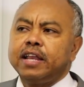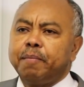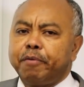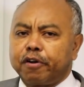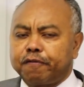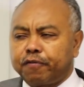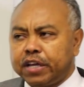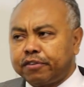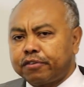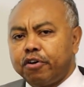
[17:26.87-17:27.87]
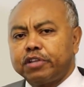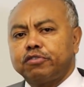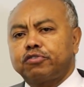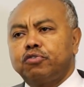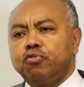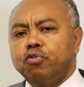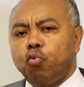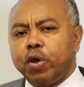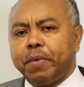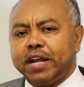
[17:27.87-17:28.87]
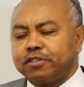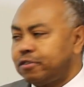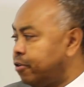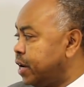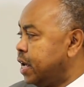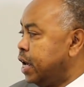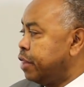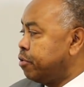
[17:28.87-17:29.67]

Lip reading: number of kids going to school, women, and so on.